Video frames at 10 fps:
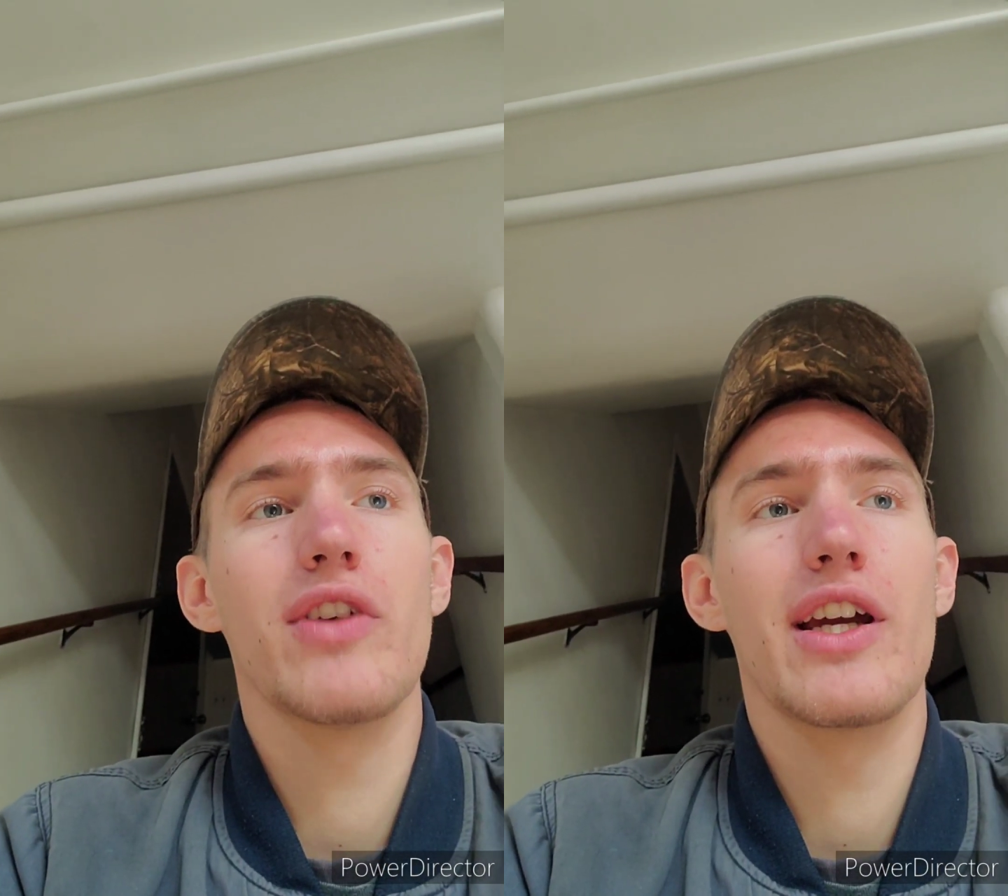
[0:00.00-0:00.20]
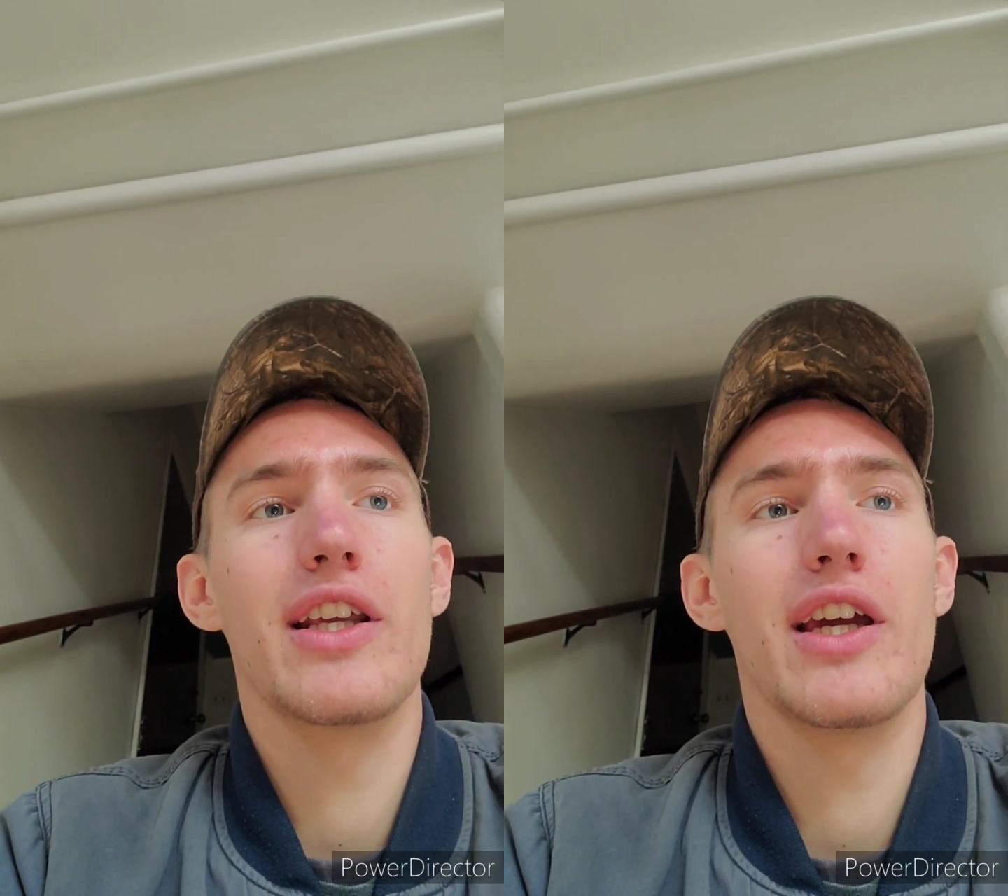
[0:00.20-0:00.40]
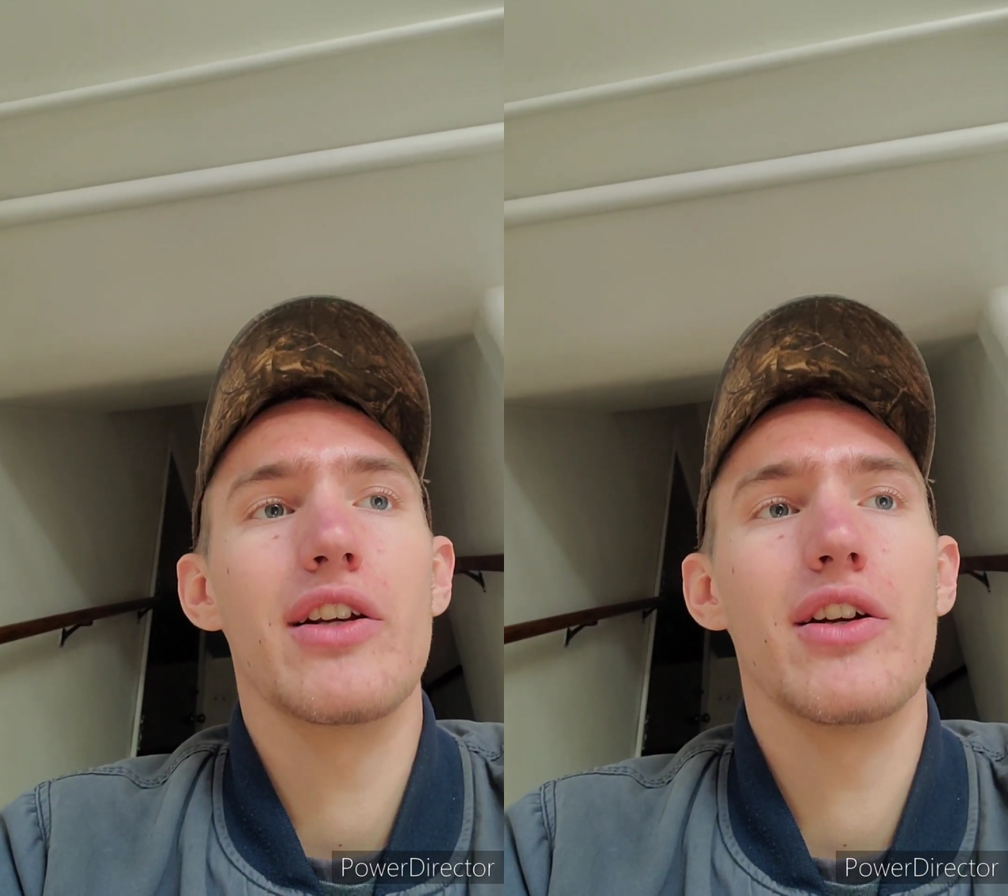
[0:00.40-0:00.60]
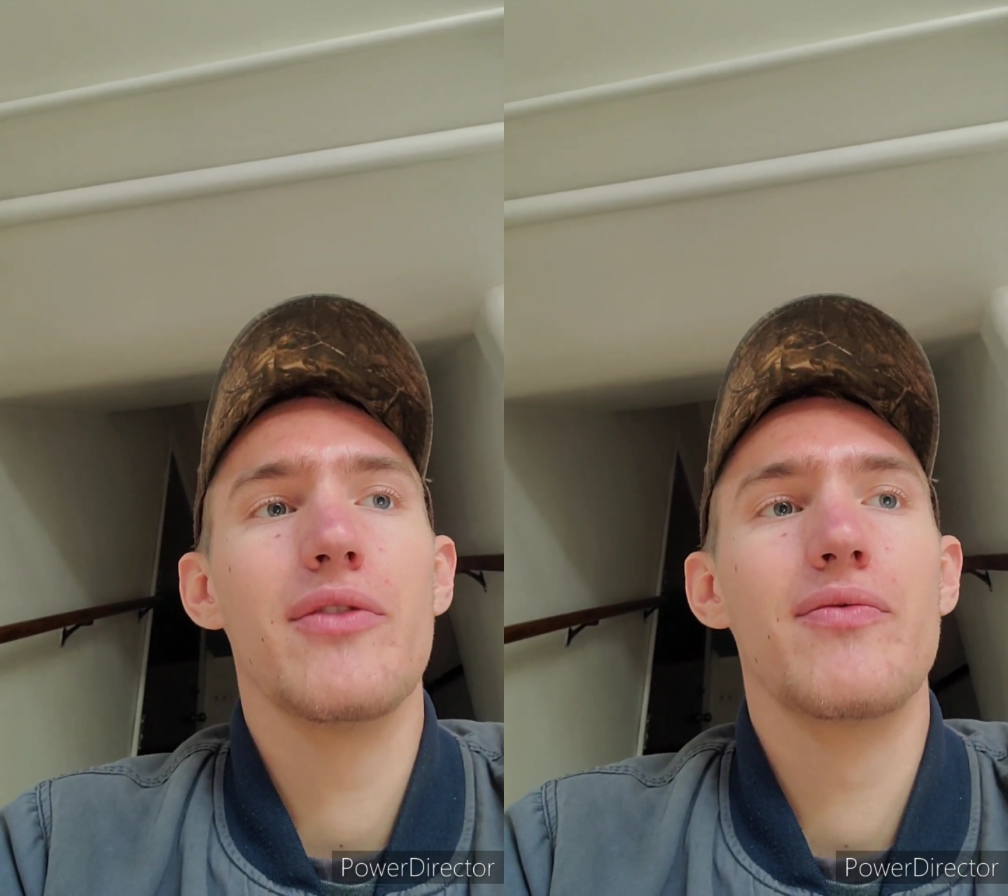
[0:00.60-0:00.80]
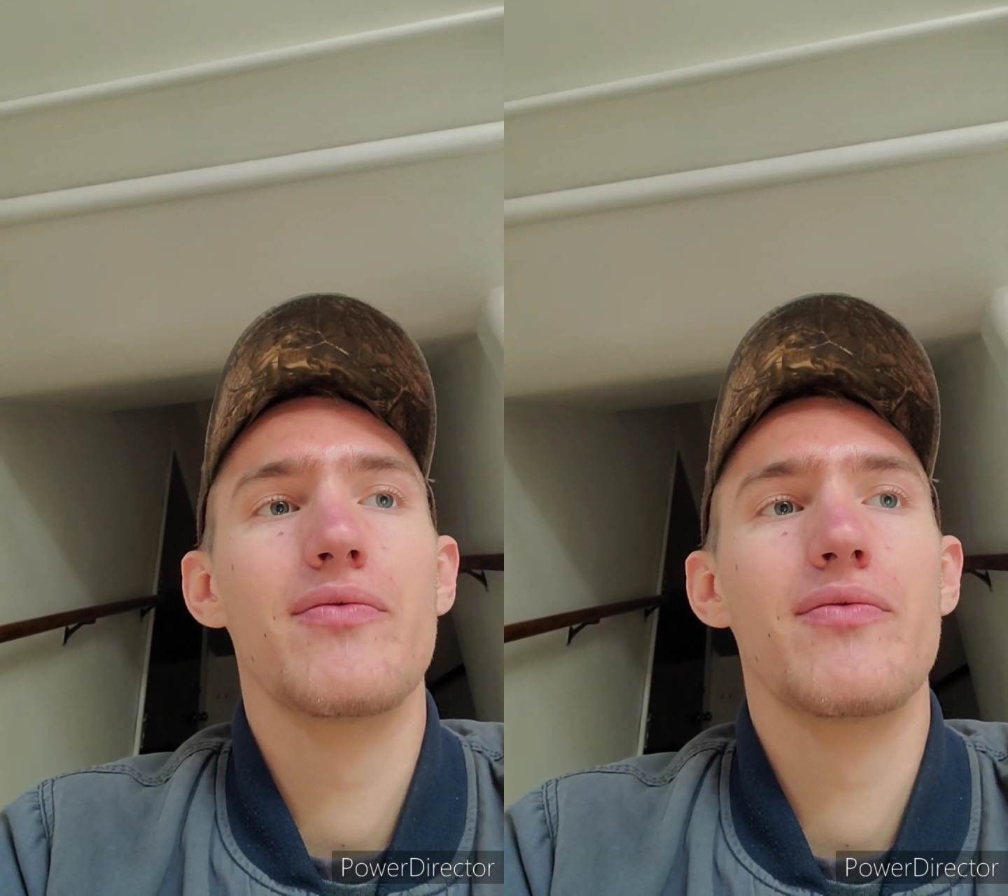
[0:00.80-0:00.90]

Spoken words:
radiator,